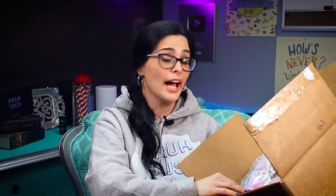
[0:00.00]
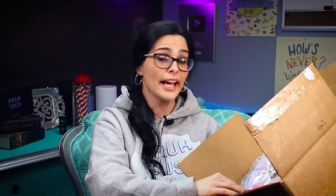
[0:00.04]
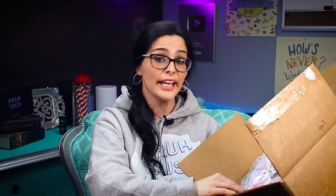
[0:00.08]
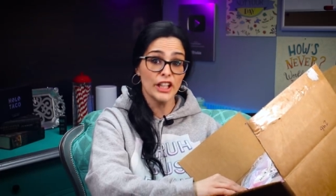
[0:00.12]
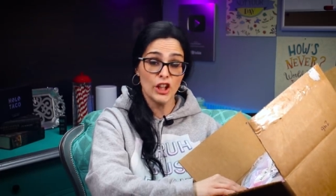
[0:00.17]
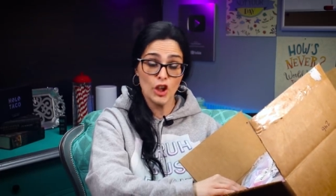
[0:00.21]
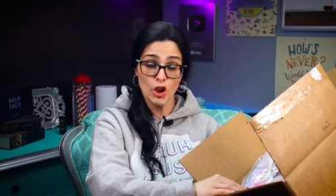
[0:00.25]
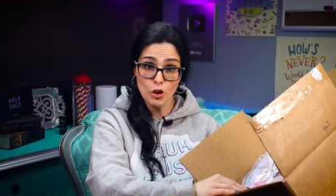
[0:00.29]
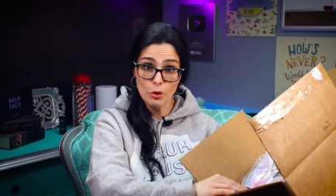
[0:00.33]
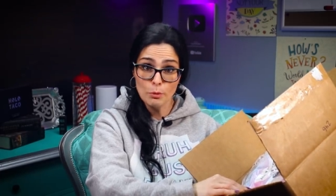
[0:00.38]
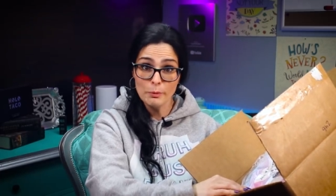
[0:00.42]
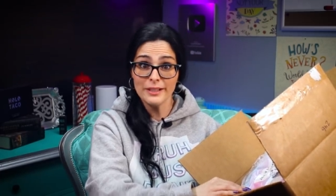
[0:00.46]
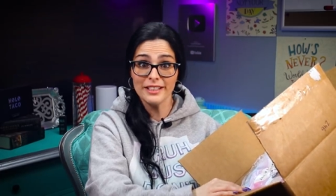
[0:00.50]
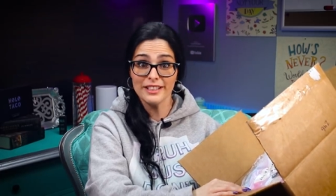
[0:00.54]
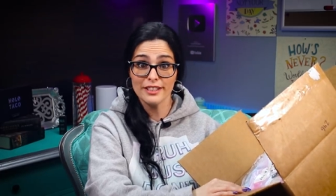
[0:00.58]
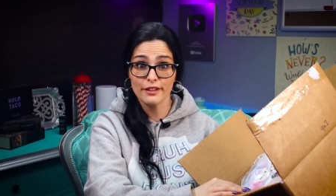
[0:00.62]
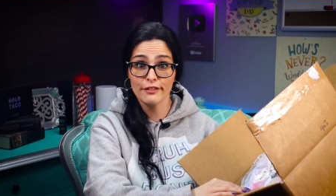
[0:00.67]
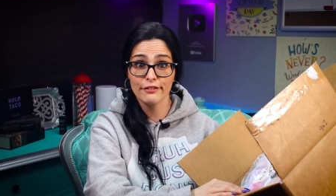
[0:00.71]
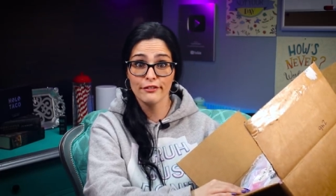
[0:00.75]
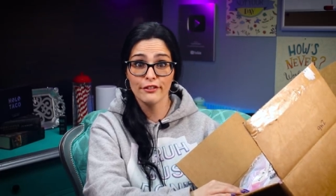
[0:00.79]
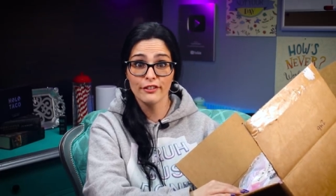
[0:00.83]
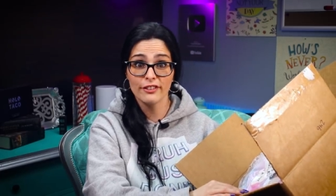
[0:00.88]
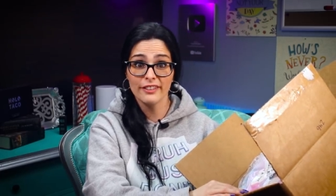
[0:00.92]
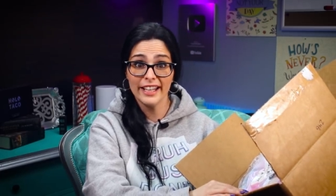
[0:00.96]
I
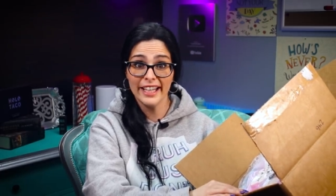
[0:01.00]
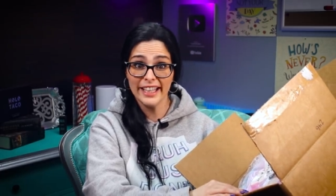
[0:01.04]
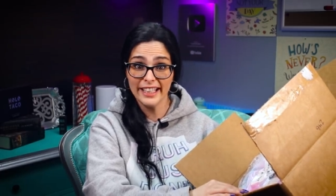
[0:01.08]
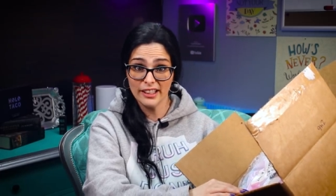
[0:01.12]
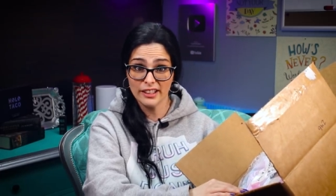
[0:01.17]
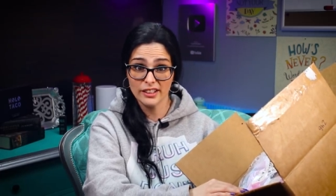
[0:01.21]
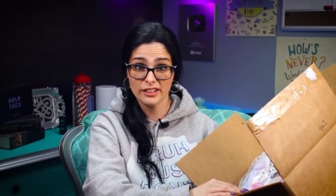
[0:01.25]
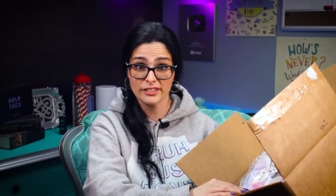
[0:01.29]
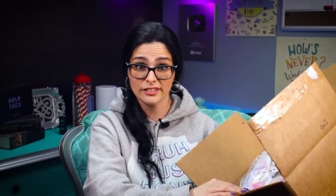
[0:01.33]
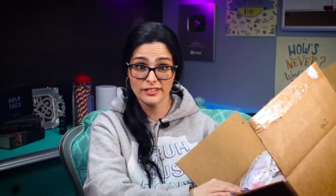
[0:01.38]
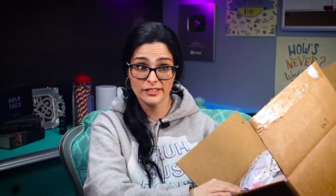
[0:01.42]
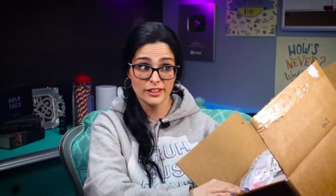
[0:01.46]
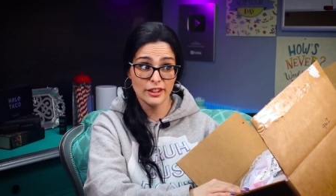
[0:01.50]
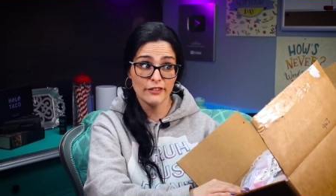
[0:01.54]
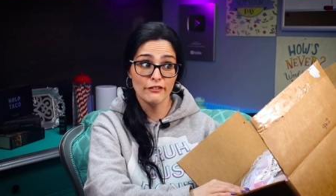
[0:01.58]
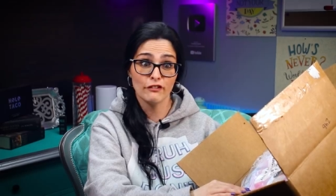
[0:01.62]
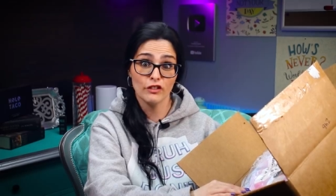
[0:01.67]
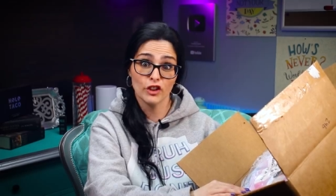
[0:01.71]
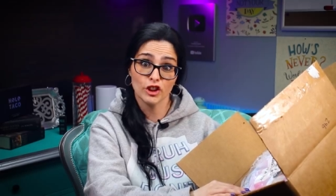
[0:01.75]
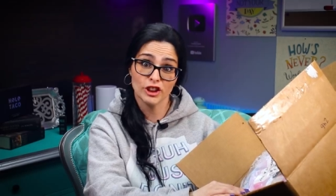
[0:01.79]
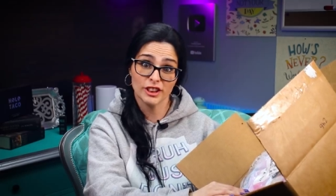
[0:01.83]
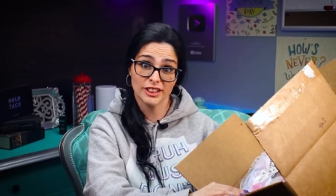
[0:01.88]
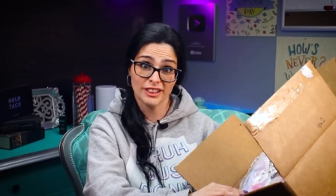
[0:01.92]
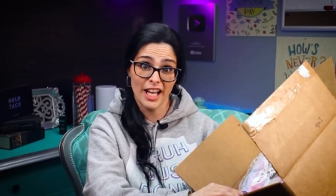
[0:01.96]
humaned for like the
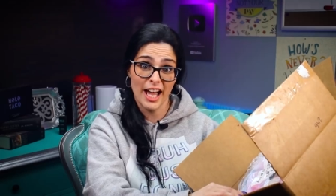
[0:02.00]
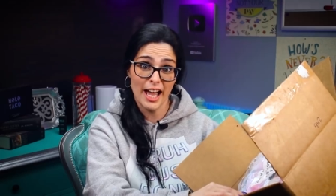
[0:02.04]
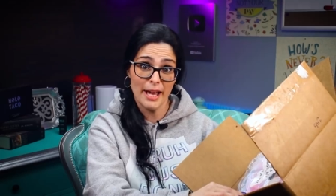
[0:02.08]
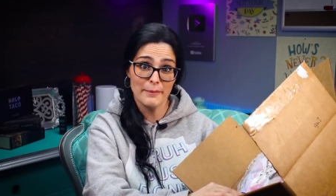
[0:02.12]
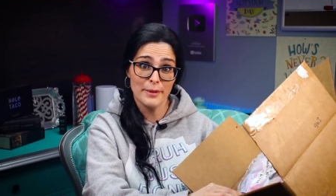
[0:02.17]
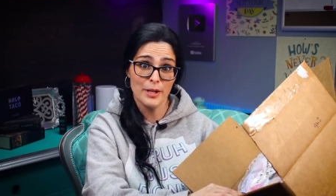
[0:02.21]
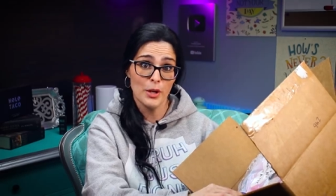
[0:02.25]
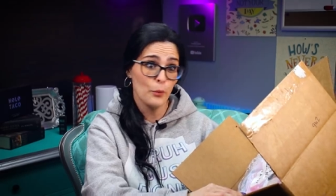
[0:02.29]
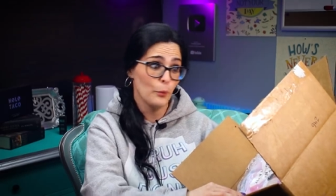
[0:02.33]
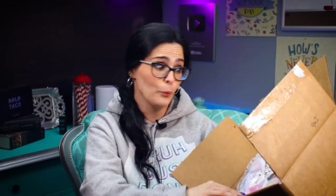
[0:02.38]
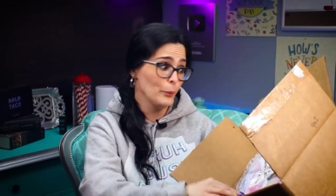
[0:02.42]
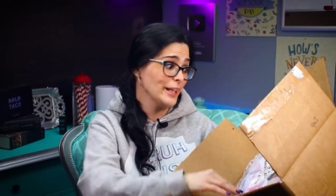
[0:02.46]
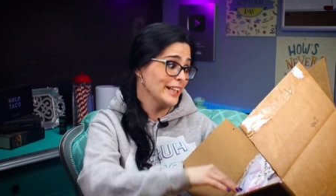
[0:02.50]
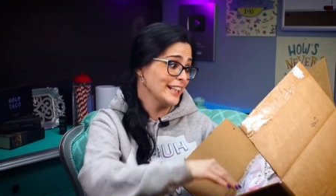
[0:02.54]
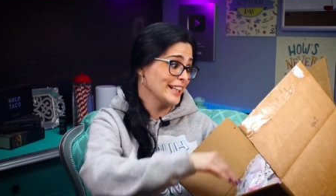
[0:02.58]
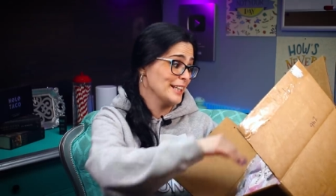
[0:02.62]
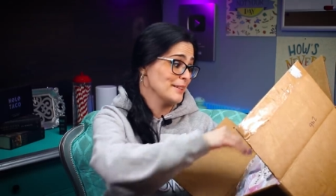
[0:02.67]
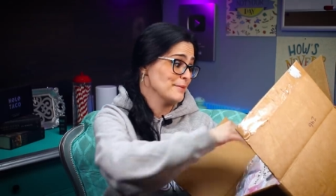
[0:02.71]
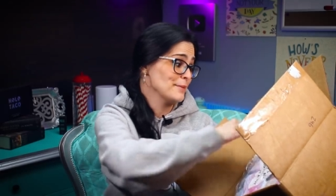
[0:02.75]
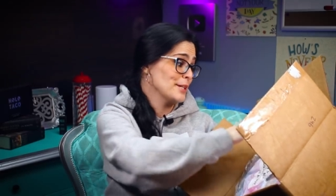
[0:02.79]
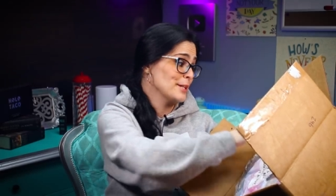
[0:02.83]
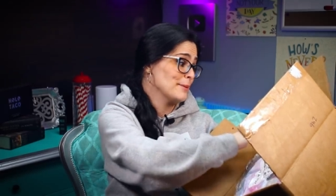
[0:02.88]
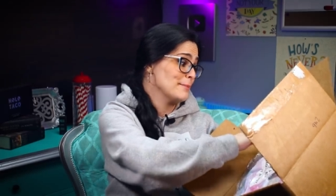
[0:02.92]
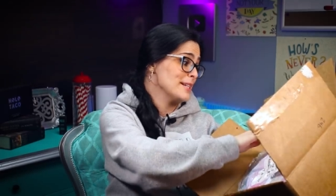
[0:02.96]
first time in a week
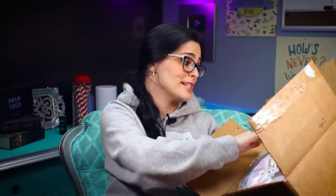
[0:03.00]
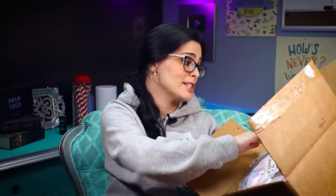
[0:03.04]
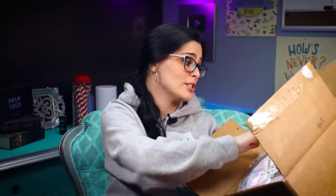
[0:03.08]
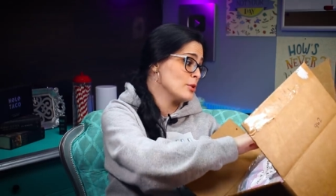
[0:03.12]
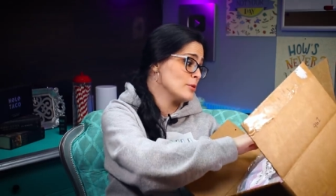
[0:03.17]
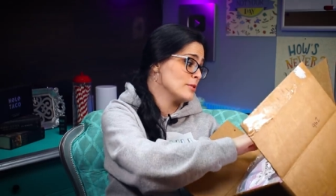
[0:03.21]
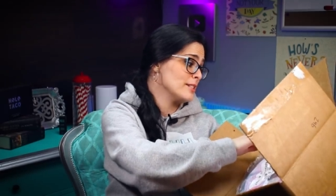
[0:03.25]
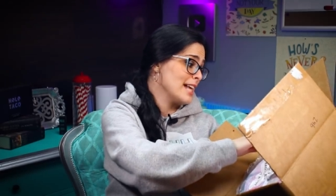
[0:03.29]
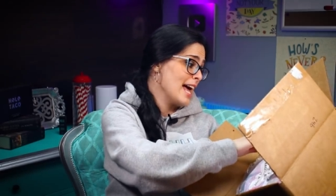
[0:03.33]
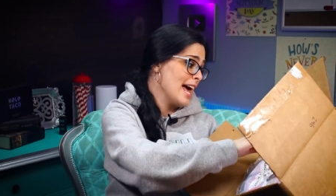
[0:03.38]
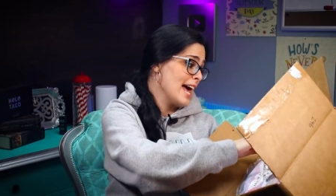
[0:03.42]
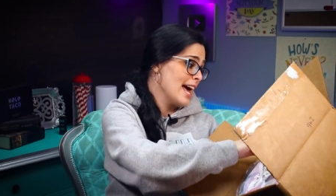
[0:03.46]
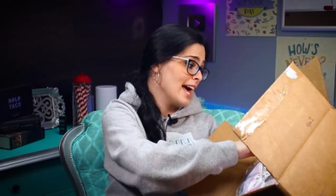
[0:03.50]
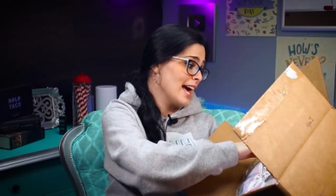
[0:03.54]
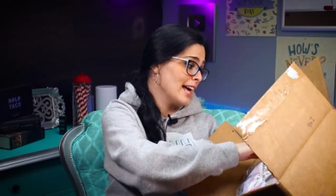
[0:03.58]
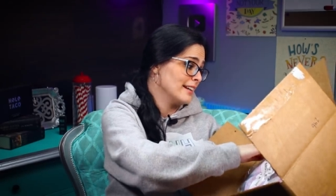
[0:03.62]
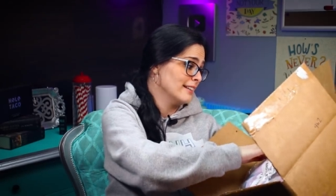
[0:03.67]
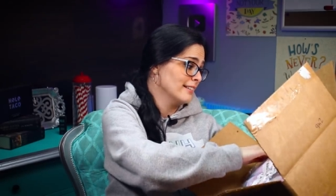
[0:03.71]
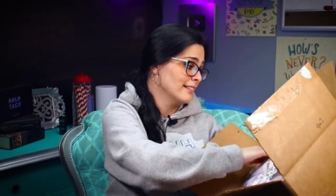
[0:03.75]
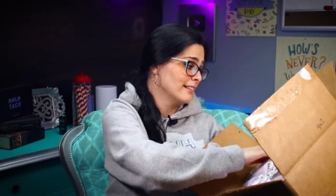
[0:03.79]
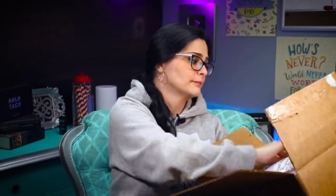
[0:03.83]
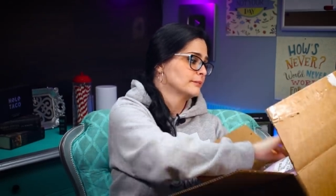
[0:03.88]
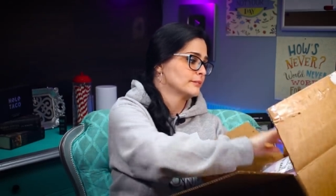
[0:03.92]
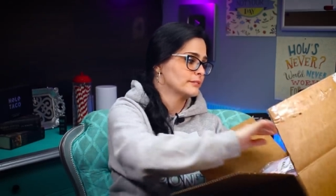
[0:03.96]
and I'm gonna be so sad.